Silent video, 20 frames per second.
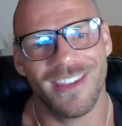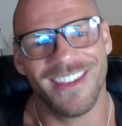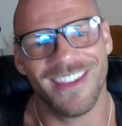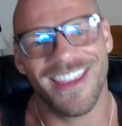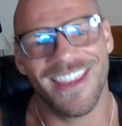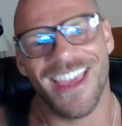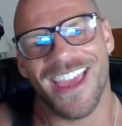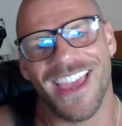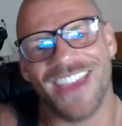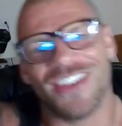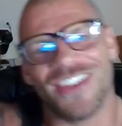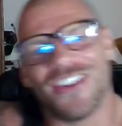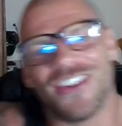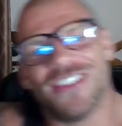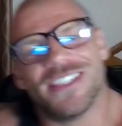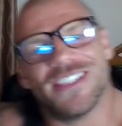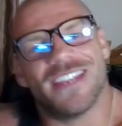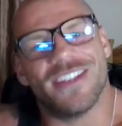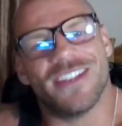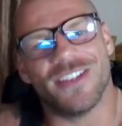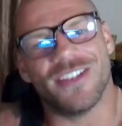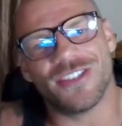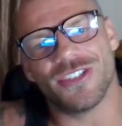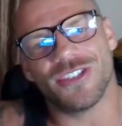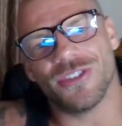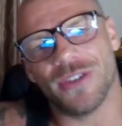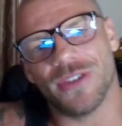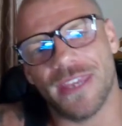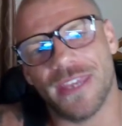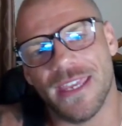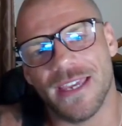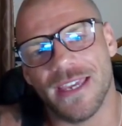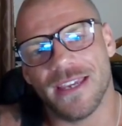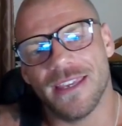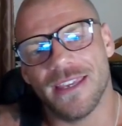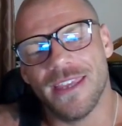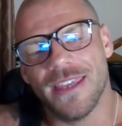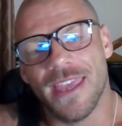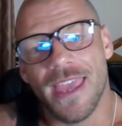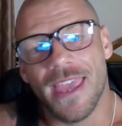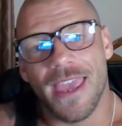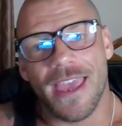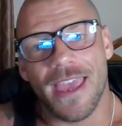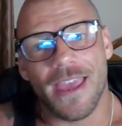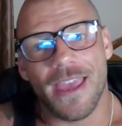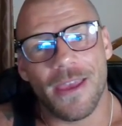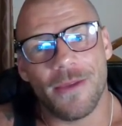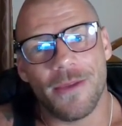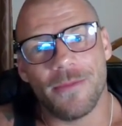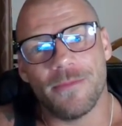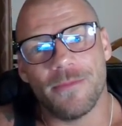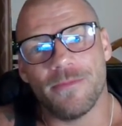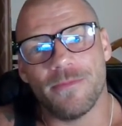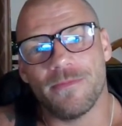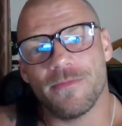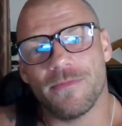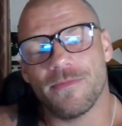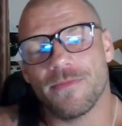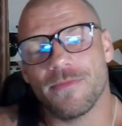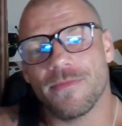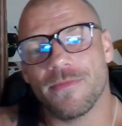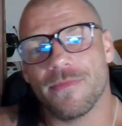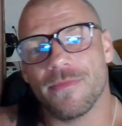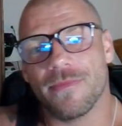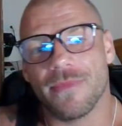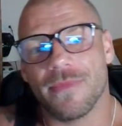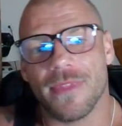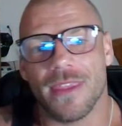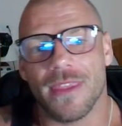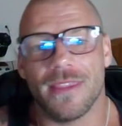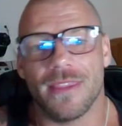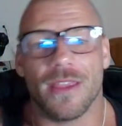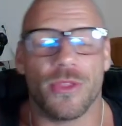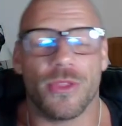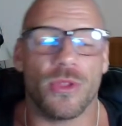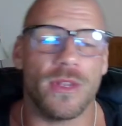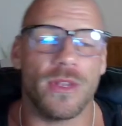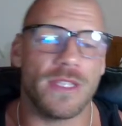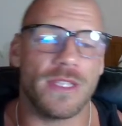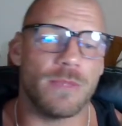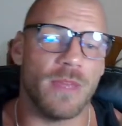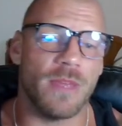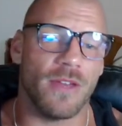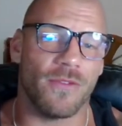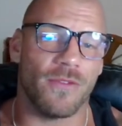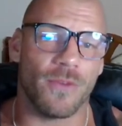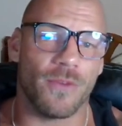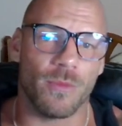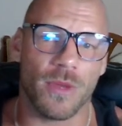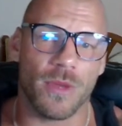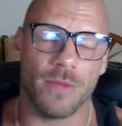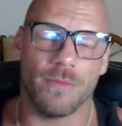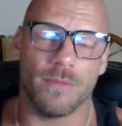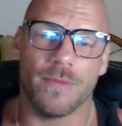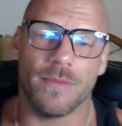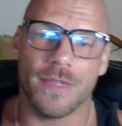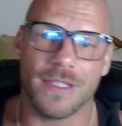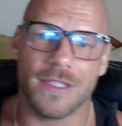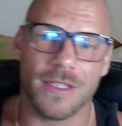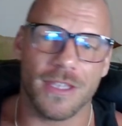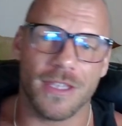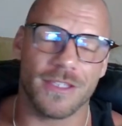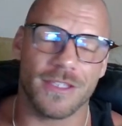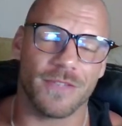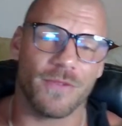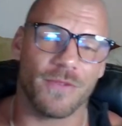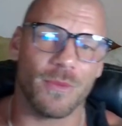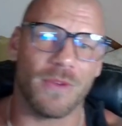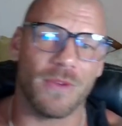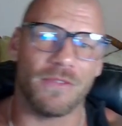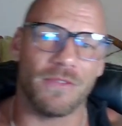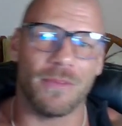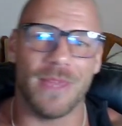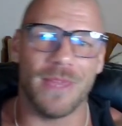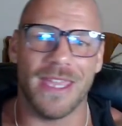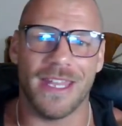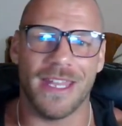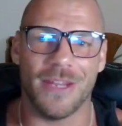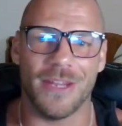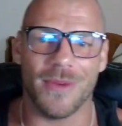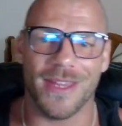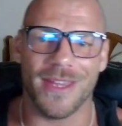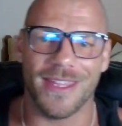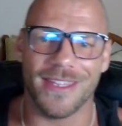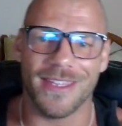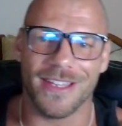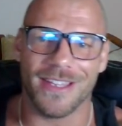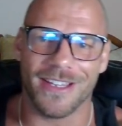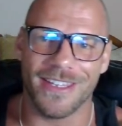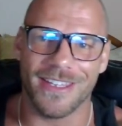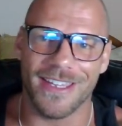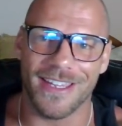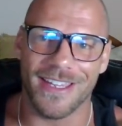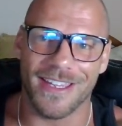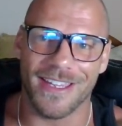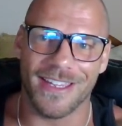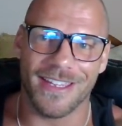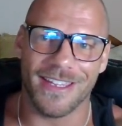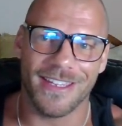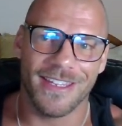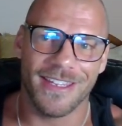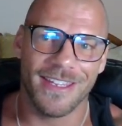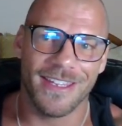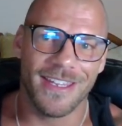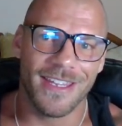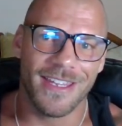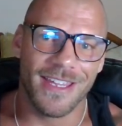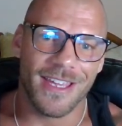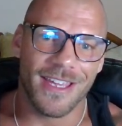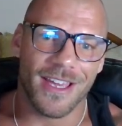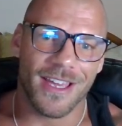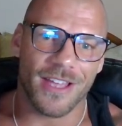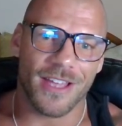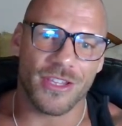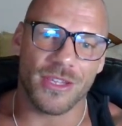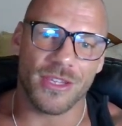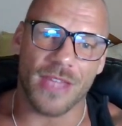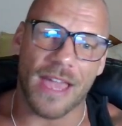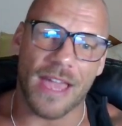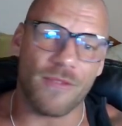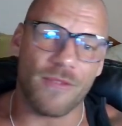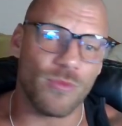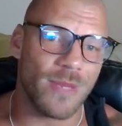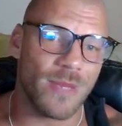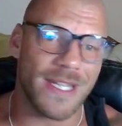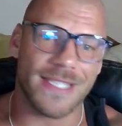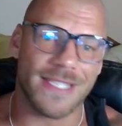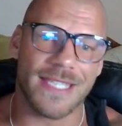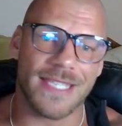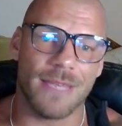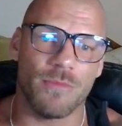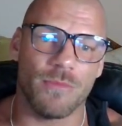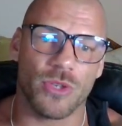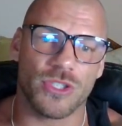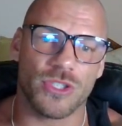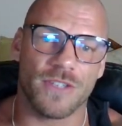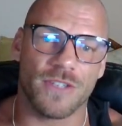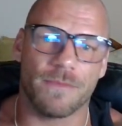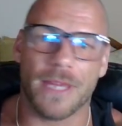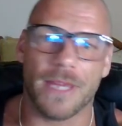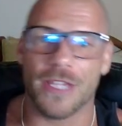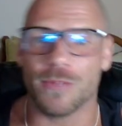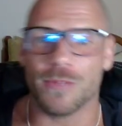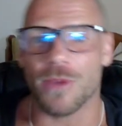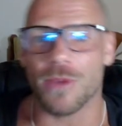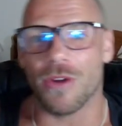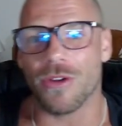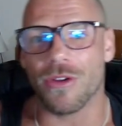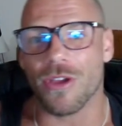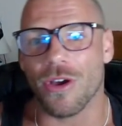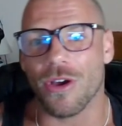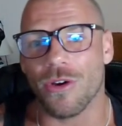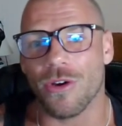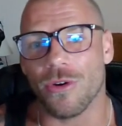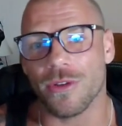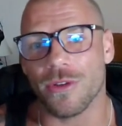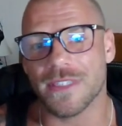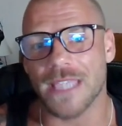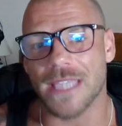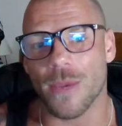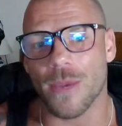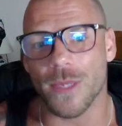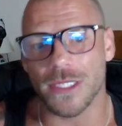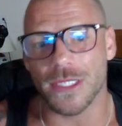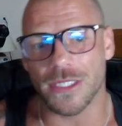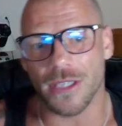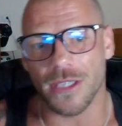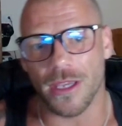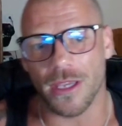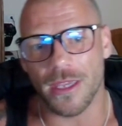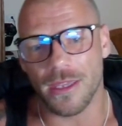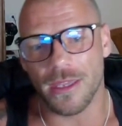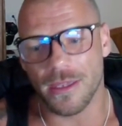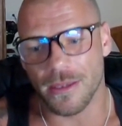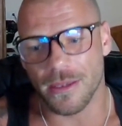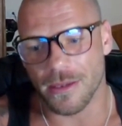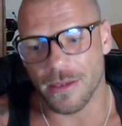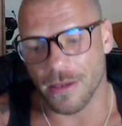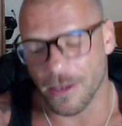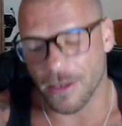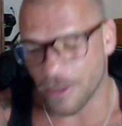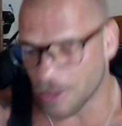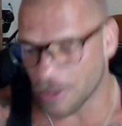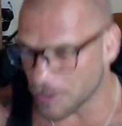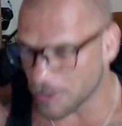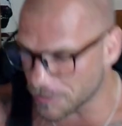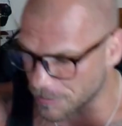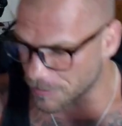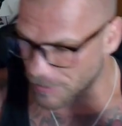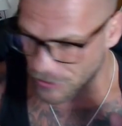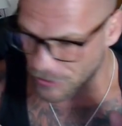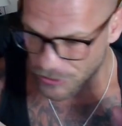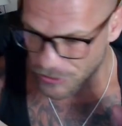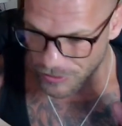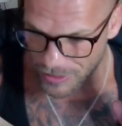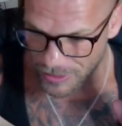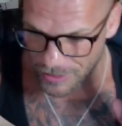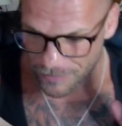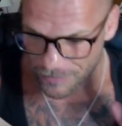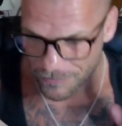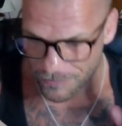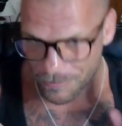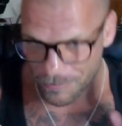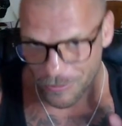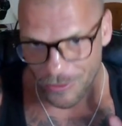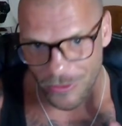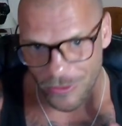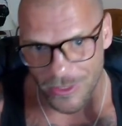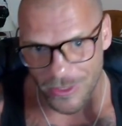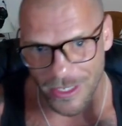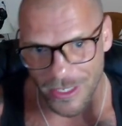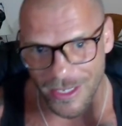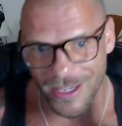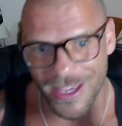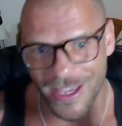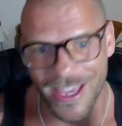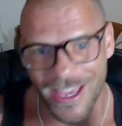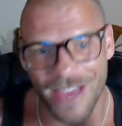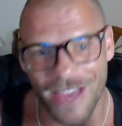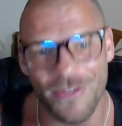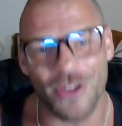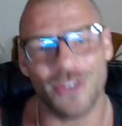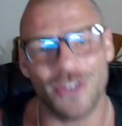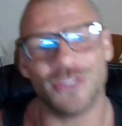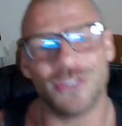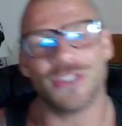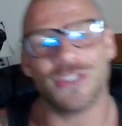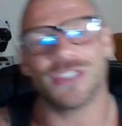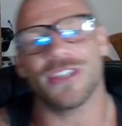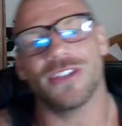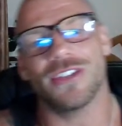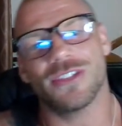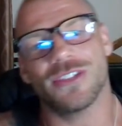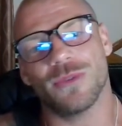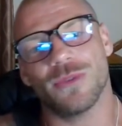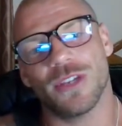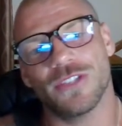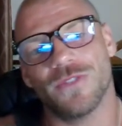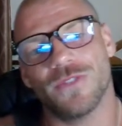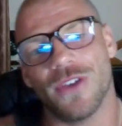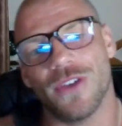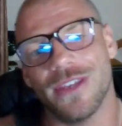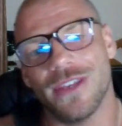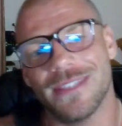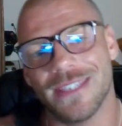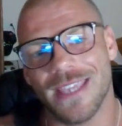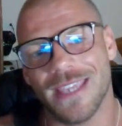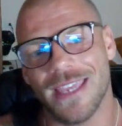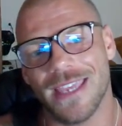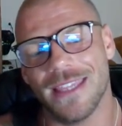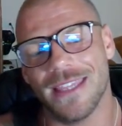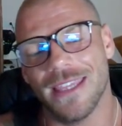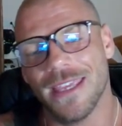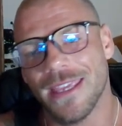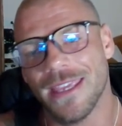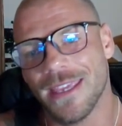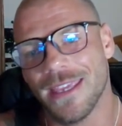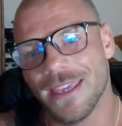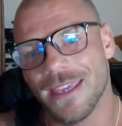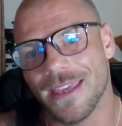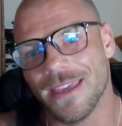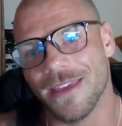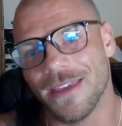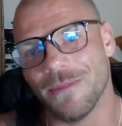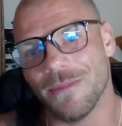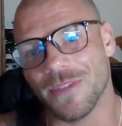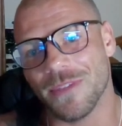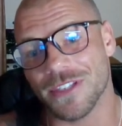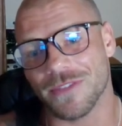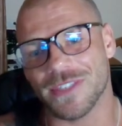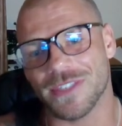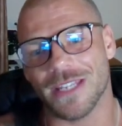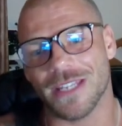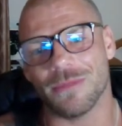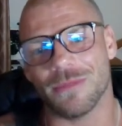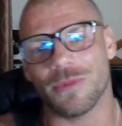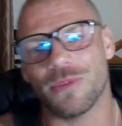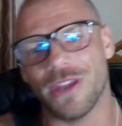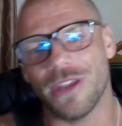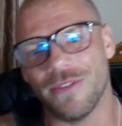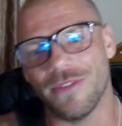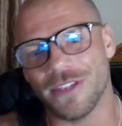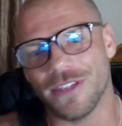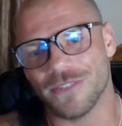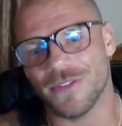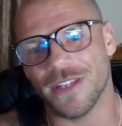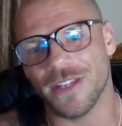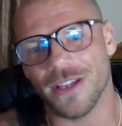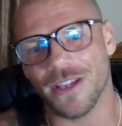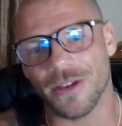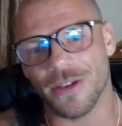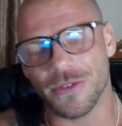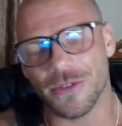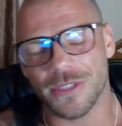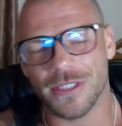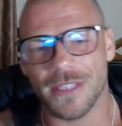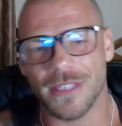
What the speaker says: Hey guys, I know, Shaw here. Um, I thought this would be a fun one. It's a fun one for me anyway. I haven't really seen much of Petchmorakot or Tawanchai. I know I should have, but yeah, I have only just started to watch fights again, as I've said in my previous videos.